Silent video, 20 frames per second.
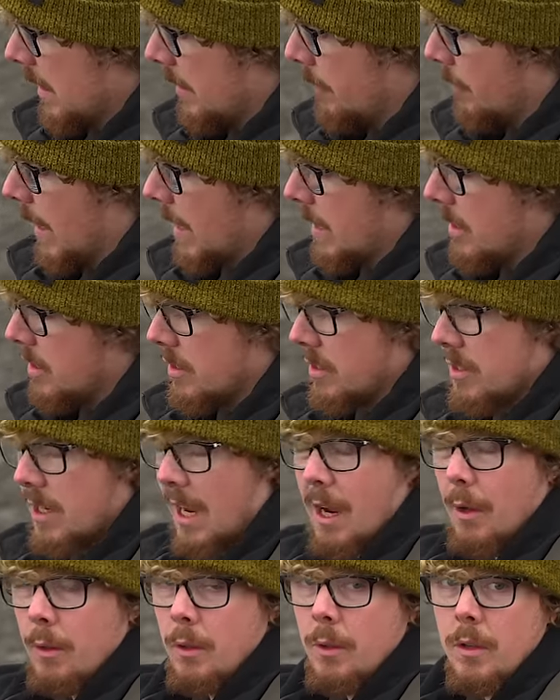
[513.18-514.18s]
in relation to
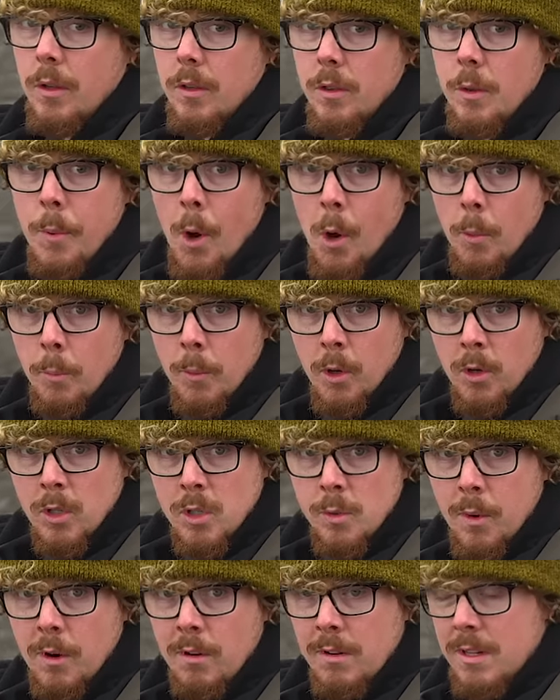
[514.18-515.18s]
how the, the bottom
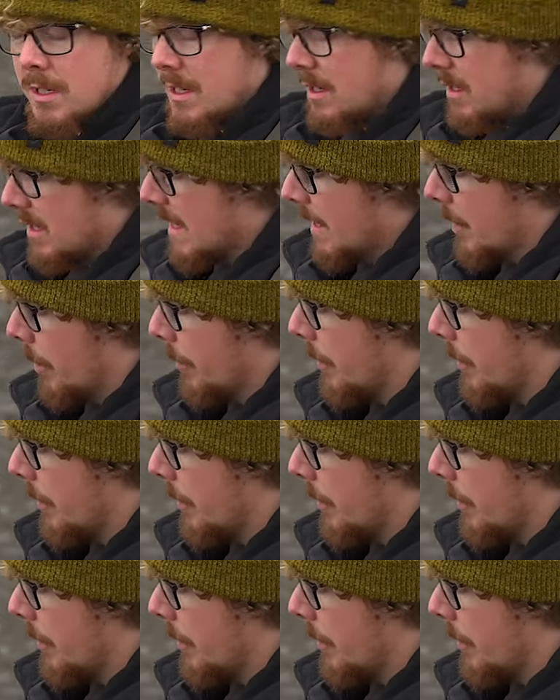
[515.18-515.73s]
looks where it's still